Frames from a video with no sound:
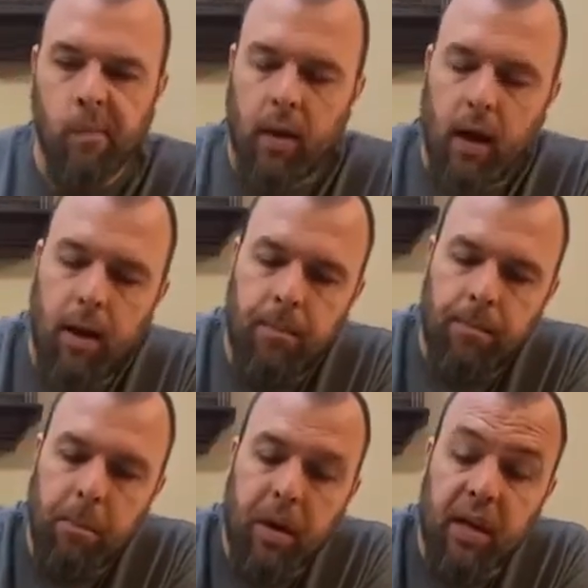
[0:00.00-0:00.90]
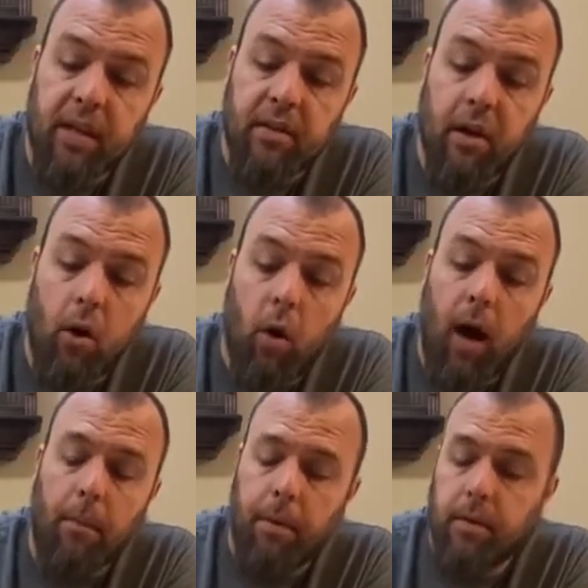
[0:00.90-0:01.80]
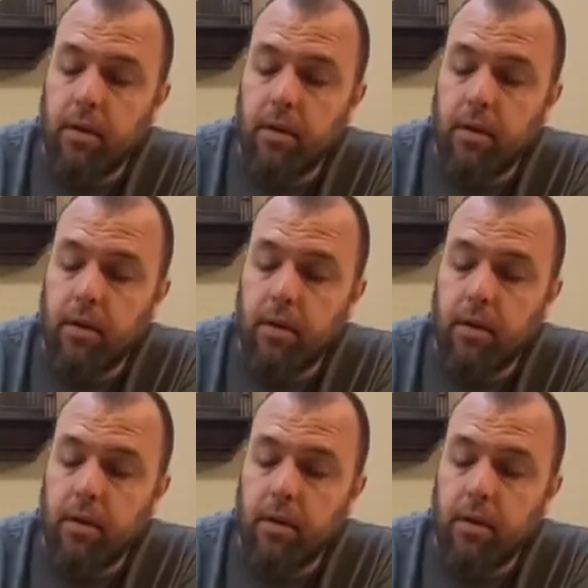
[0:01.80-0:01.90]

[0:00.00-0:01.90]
But it is co-op,